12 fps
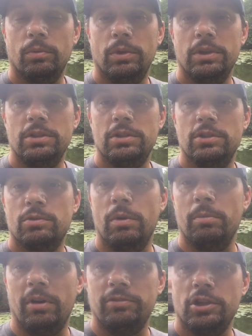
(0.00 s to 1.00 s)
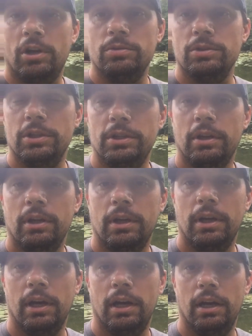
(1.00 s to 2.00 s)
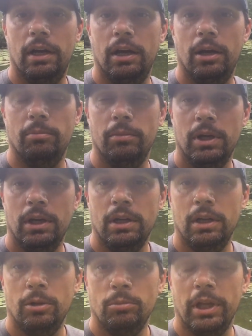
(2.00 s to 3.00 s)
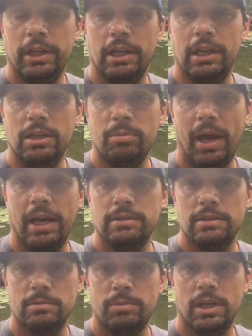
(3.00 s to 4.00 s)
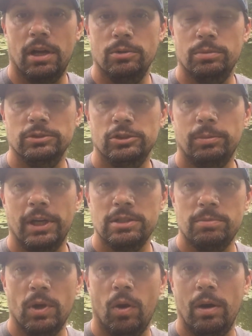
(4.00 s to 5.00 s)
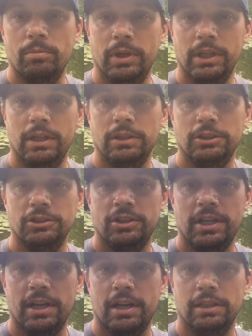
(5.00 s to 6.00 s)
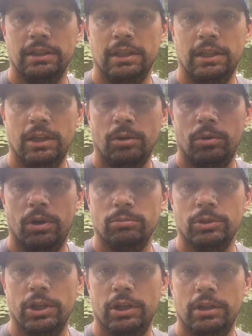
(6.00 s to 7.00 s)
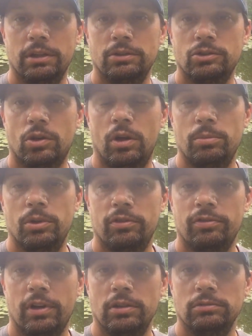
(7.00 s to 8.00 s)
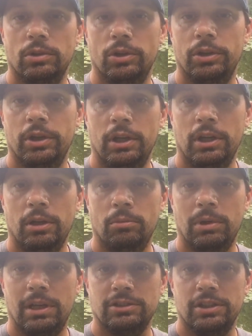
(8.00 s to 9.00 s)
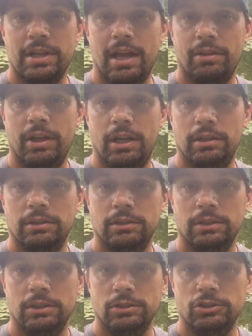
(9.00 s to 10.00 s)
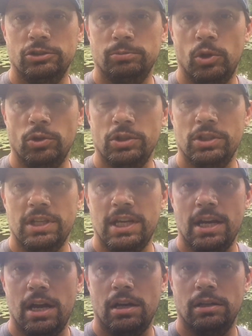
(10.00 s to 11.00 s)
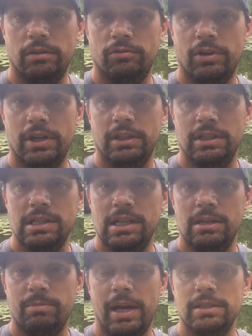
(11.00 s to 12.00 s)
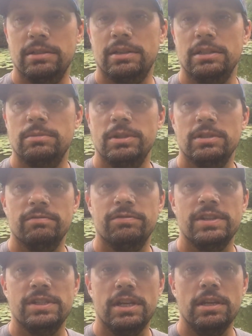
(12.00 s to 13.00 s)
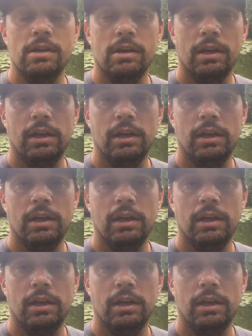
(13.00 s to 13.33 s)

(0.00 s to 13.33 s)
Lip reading: this is the swim I've chosen. Plenty of lily pads. There's a big open space behind me just here where I'm going to try and put the float rod, plus another spot just here in front of these lily pads. There seems to be some fizzing